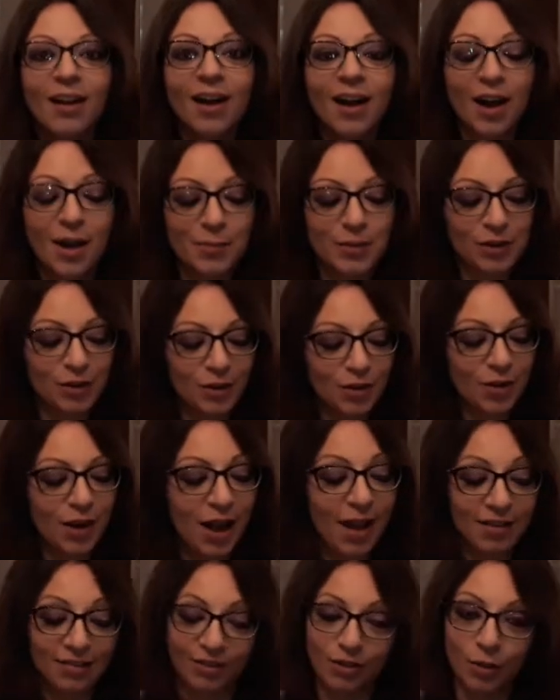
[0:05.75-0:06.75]
I'm here,
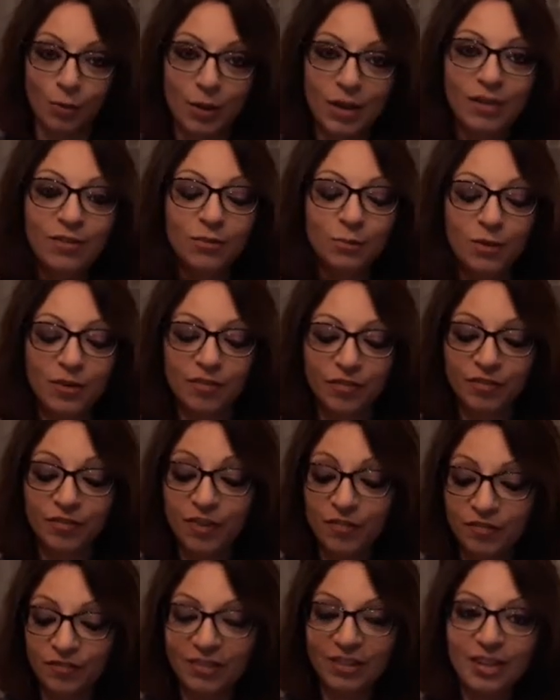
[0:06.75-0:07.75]
as always, with
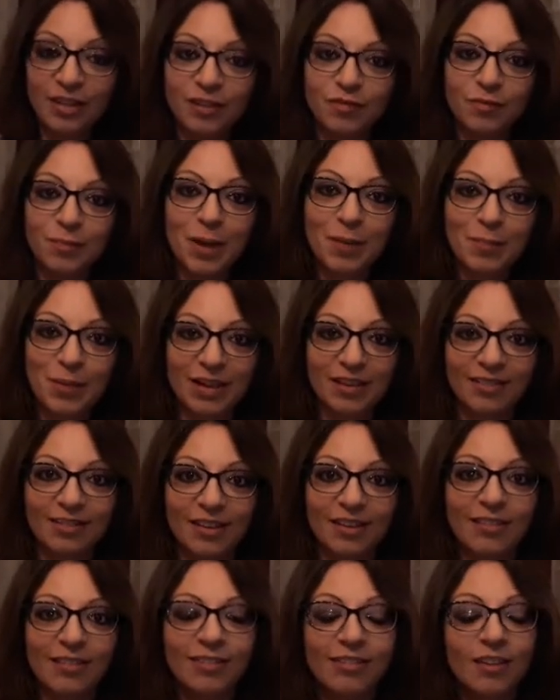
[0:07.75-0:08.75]
15 of my
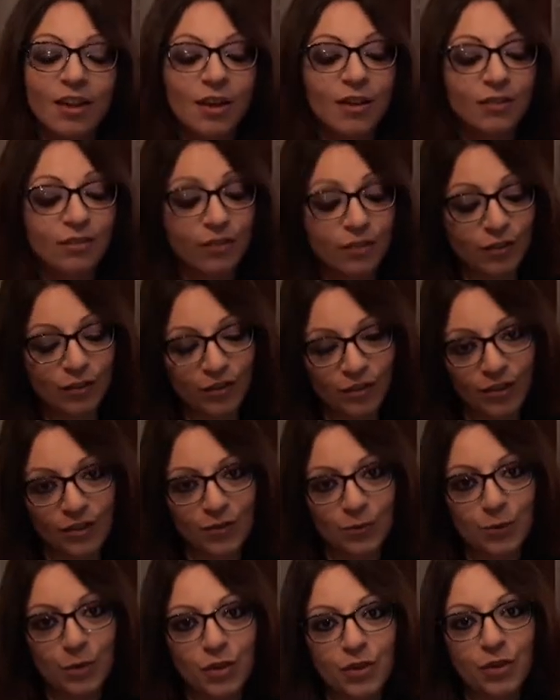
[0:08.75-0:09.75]
paintings to
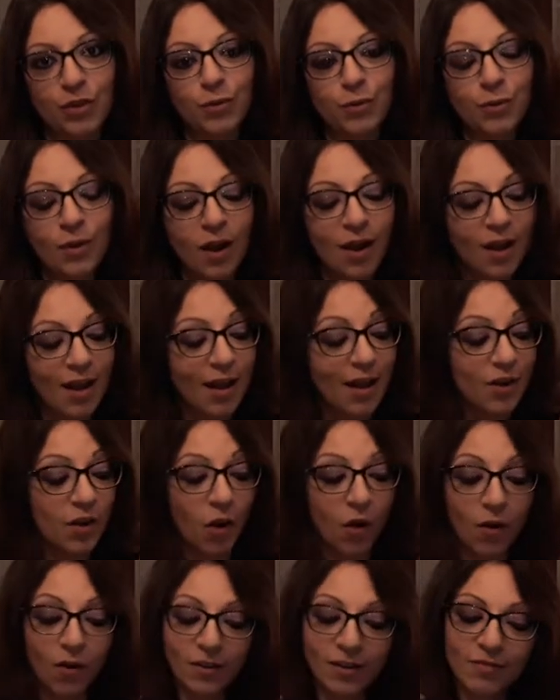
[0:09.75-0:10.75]
discuss with you, and
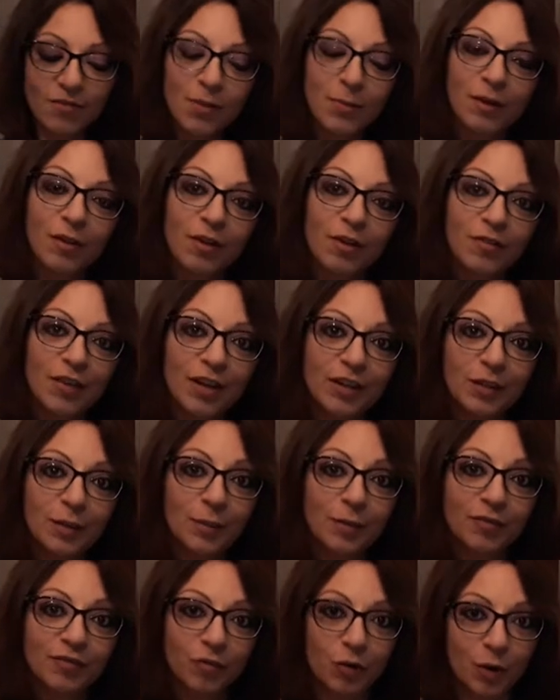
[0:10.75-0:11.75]
all of them are
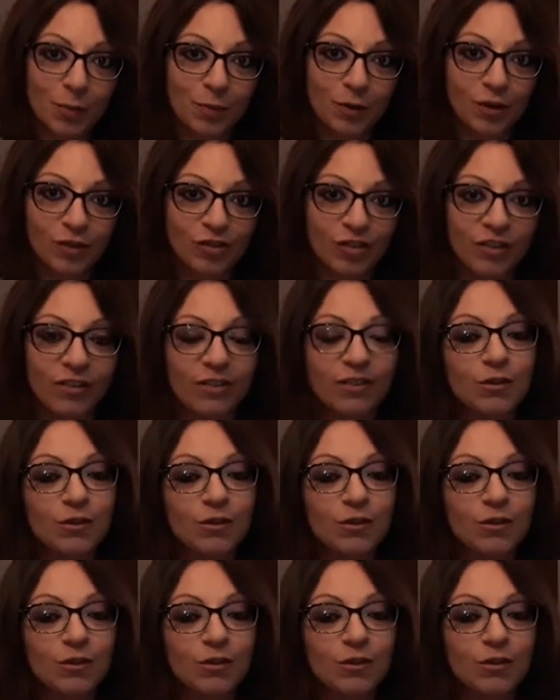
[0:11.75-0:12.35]
available for purchase.